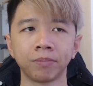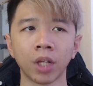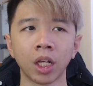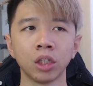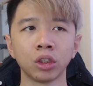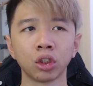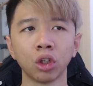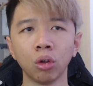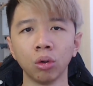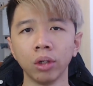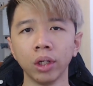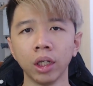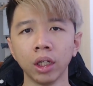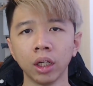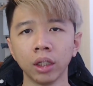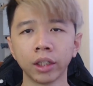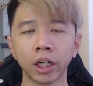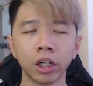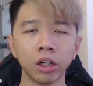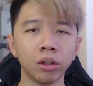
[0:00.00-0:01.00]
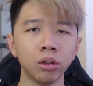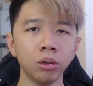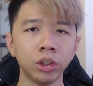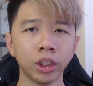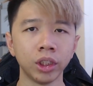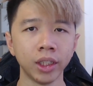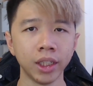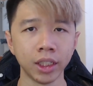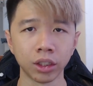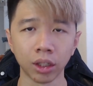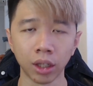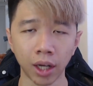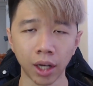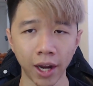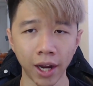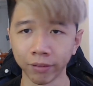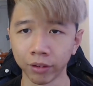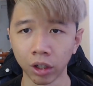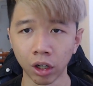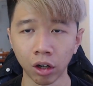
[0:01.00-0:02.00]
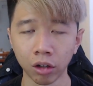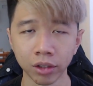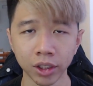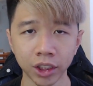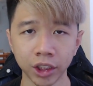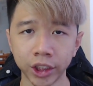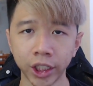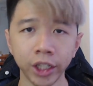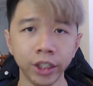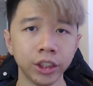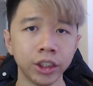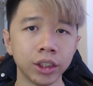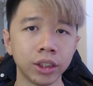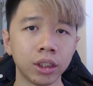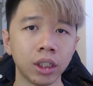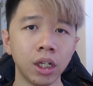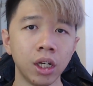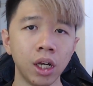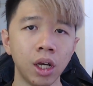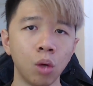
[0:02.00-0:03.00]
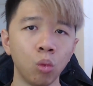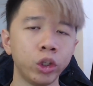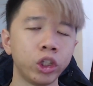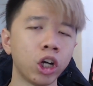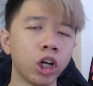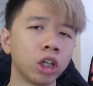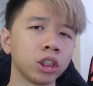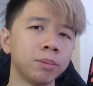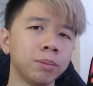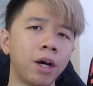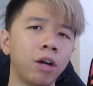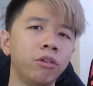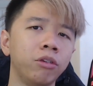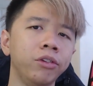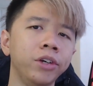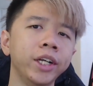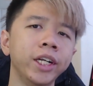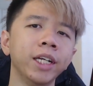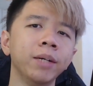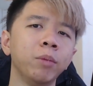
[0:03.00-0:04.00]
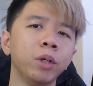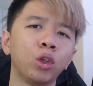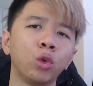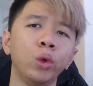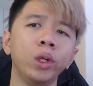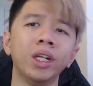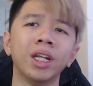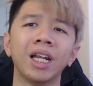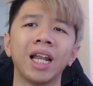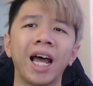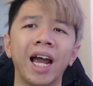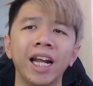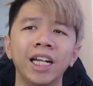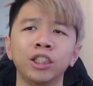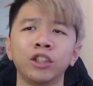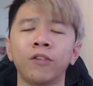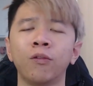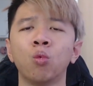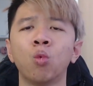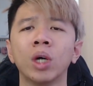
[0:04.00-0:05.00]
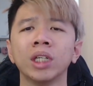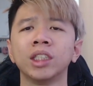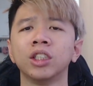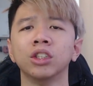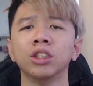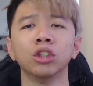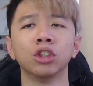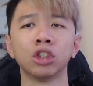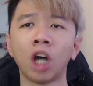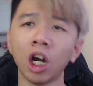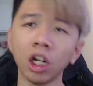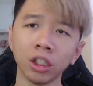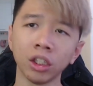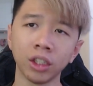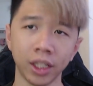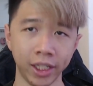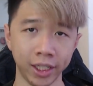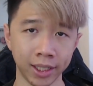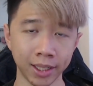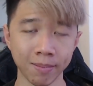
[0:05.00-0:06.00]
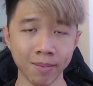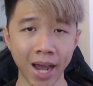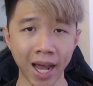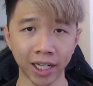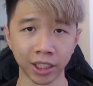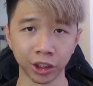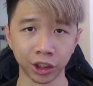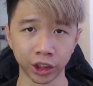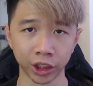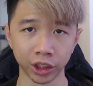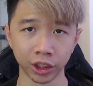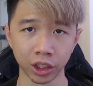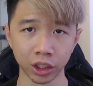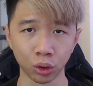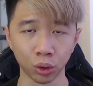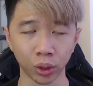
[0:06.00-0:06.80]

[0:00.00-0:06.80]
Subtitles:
So the conclusion is, after all these changes, We talked about reading between the lines of what's not in the balance changes to